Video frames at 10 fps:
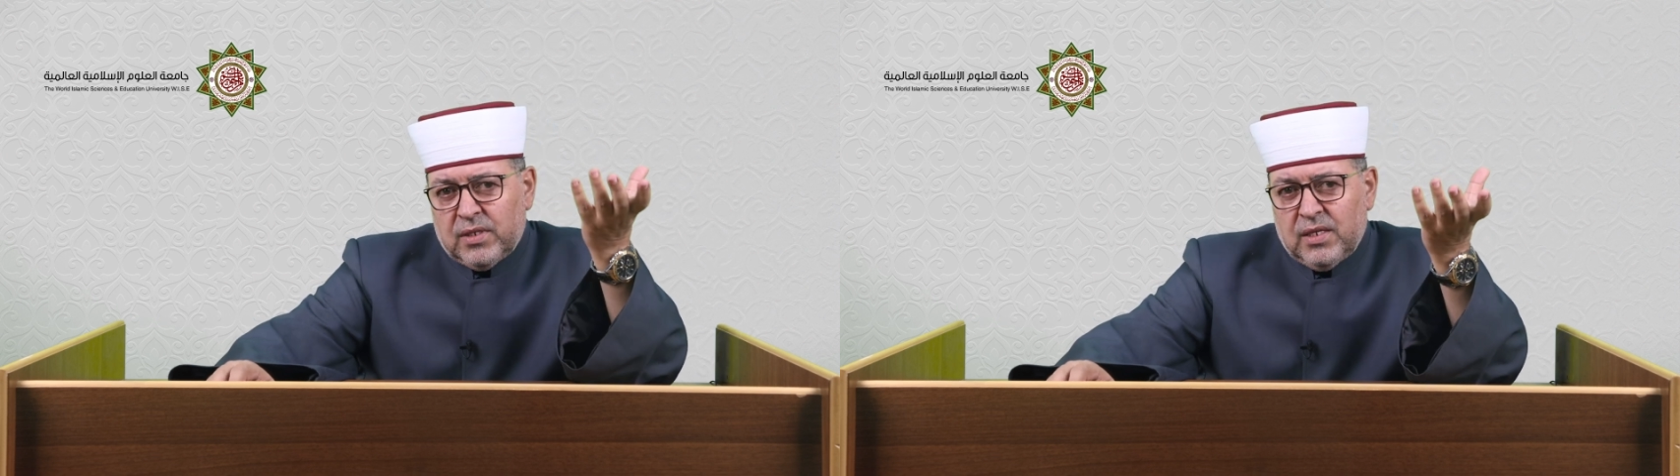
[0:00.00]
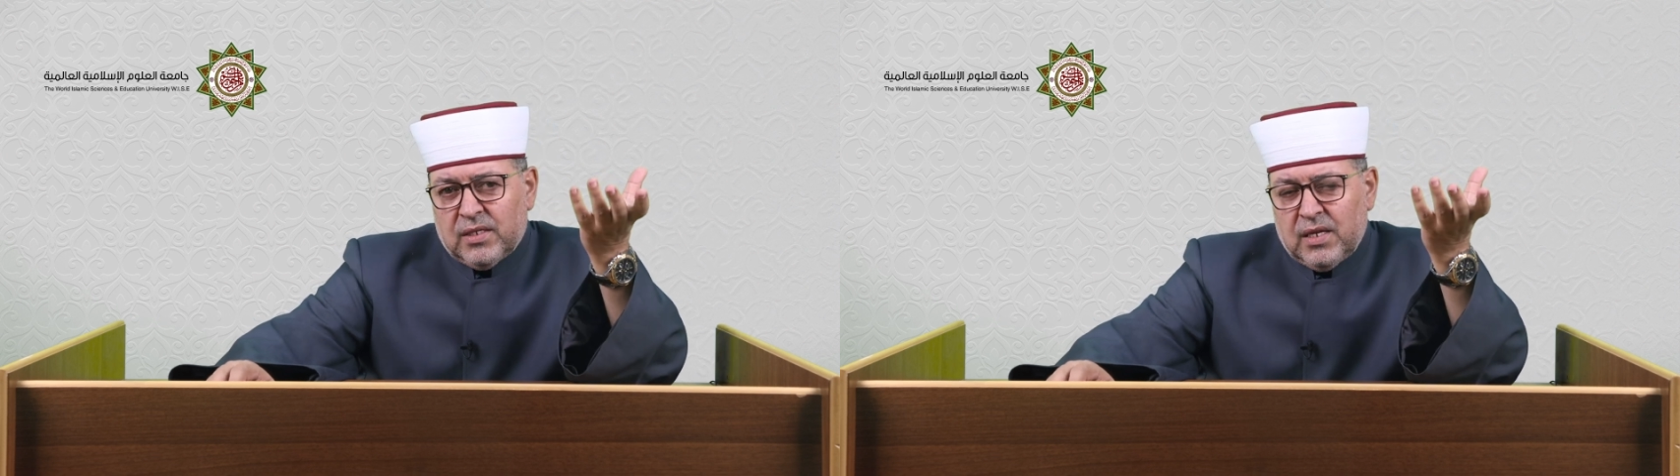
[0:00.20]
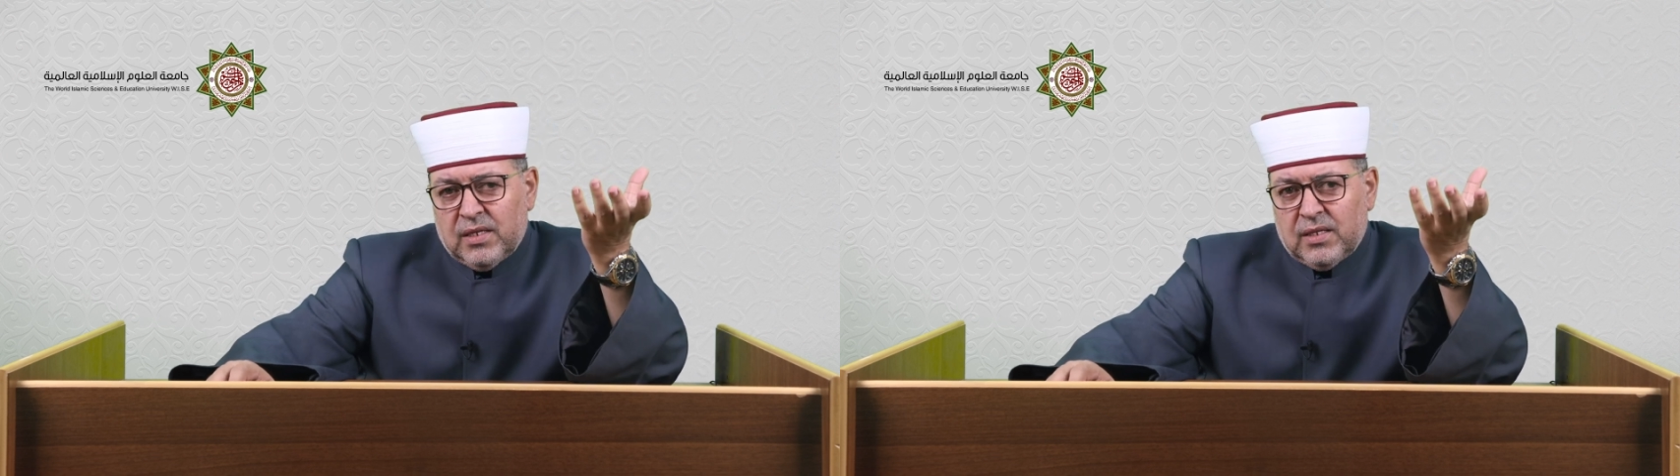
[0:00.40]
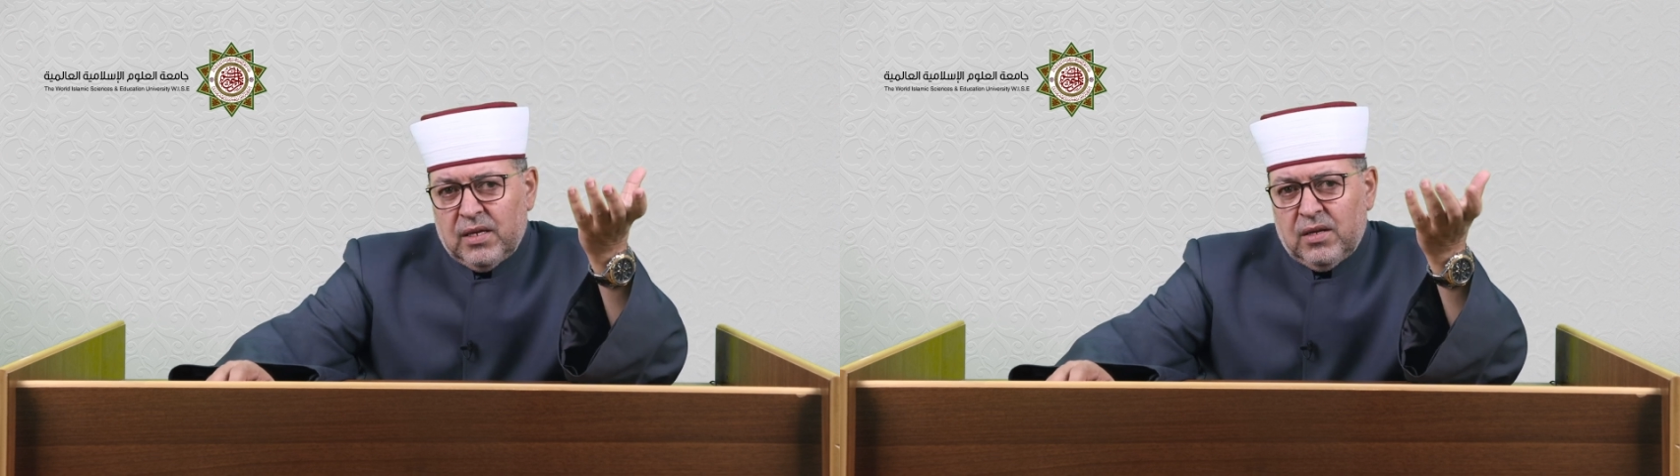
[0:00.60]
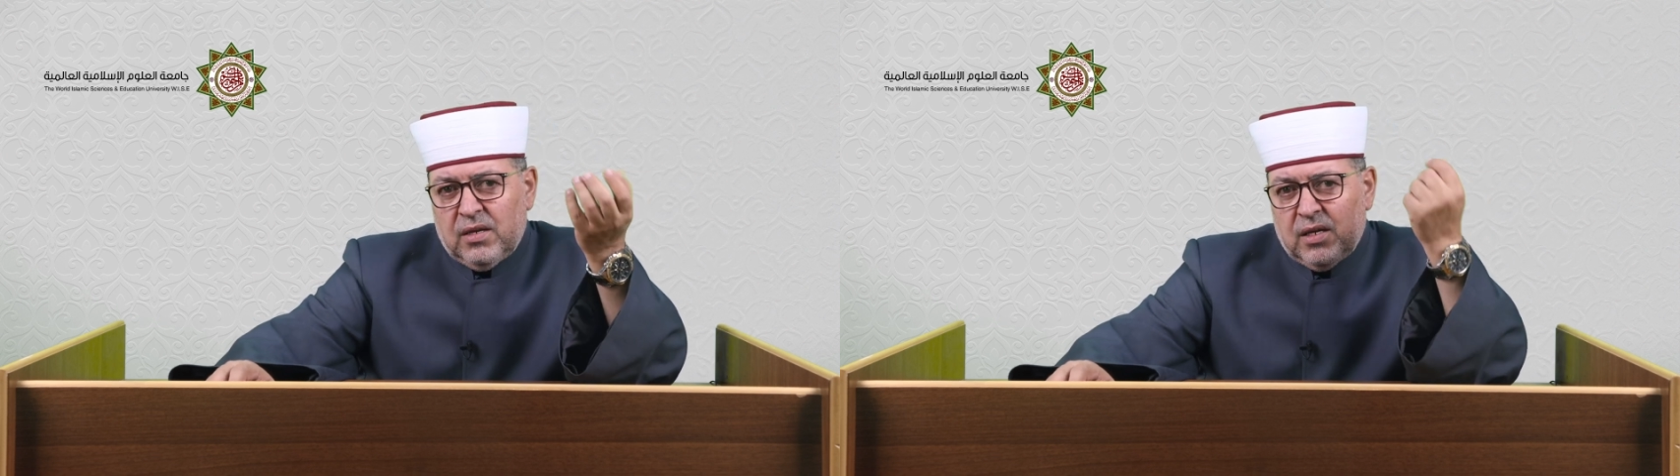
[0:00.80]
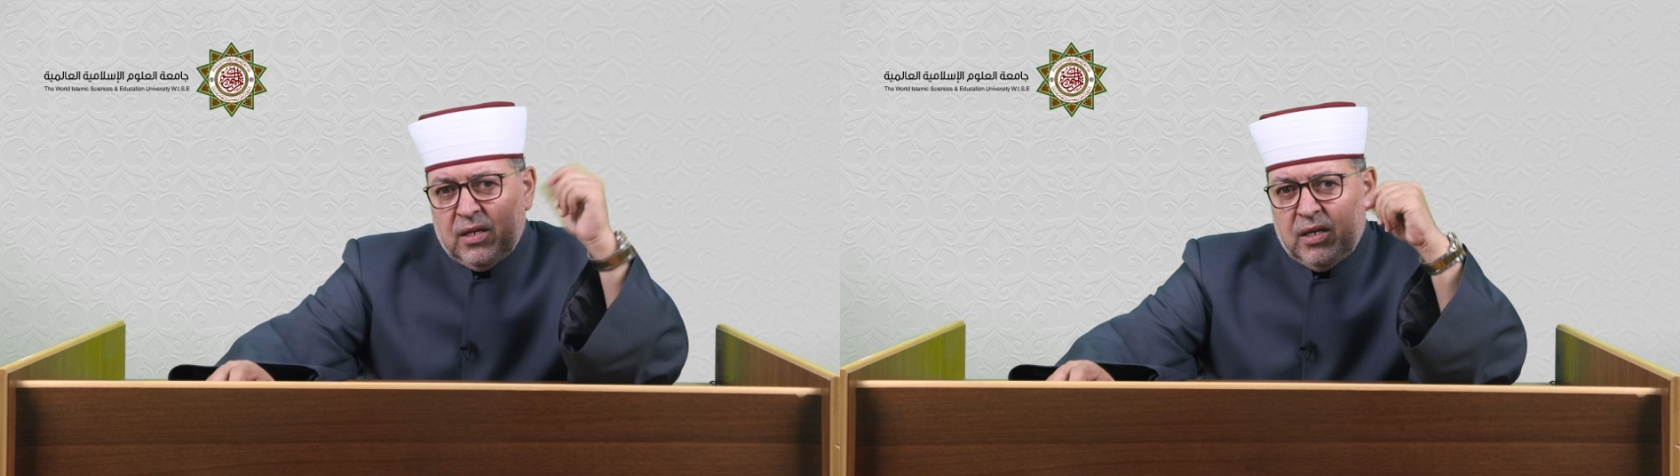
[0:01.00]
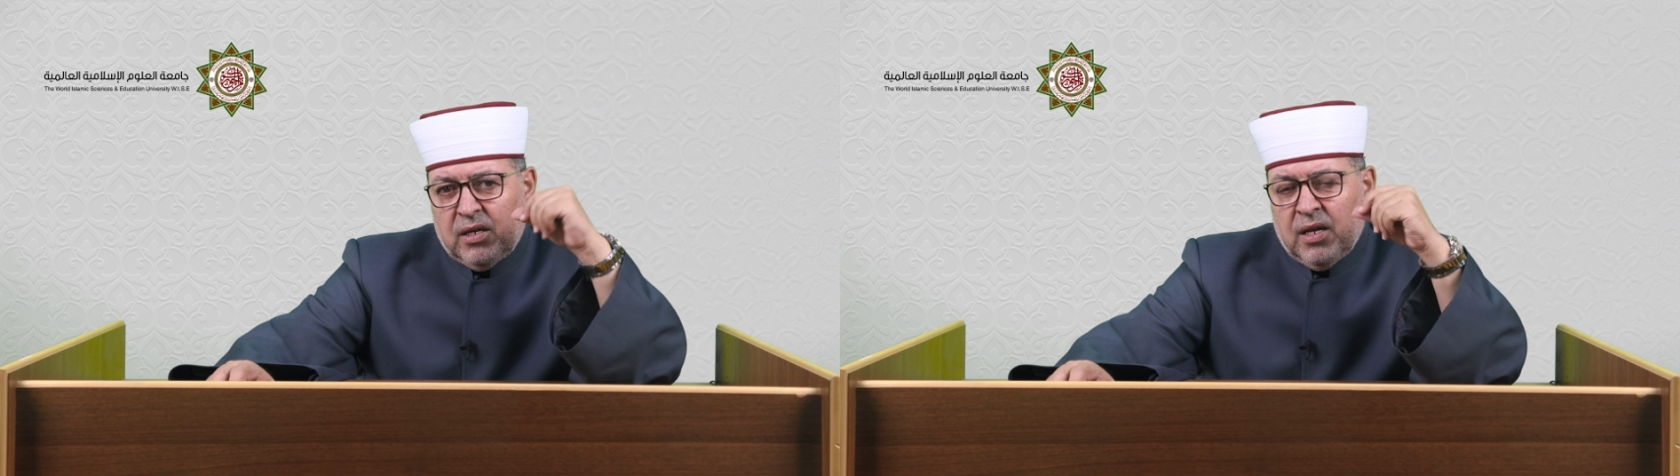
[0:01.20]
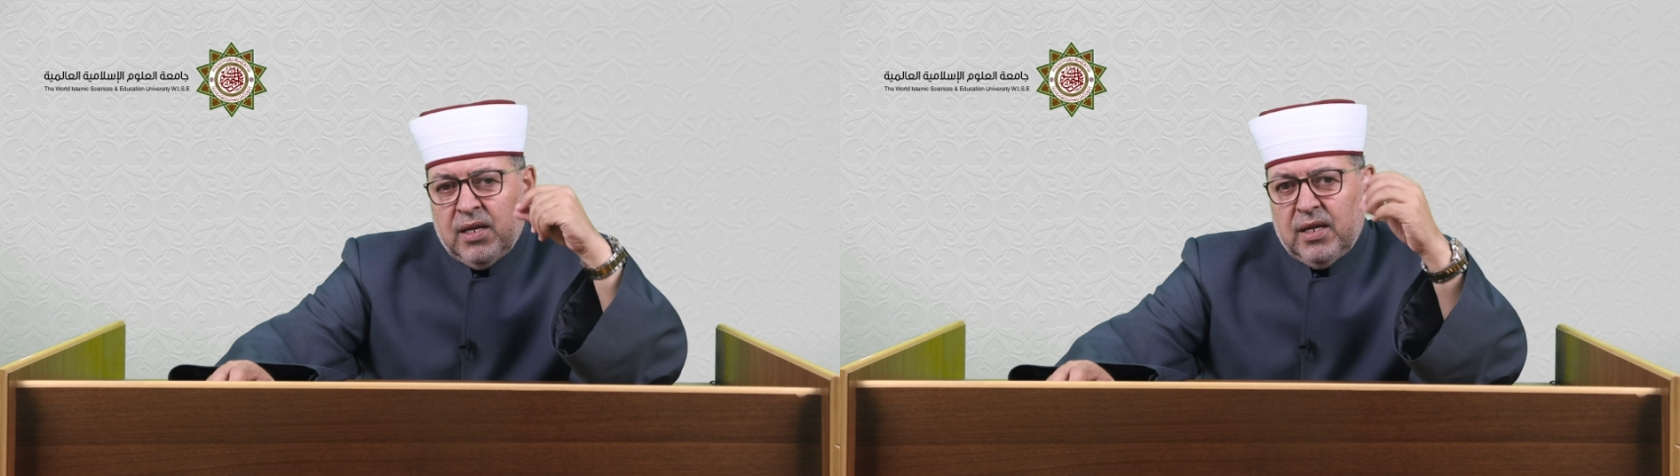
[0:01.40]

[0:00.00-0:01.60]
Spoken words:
discussed earlier here,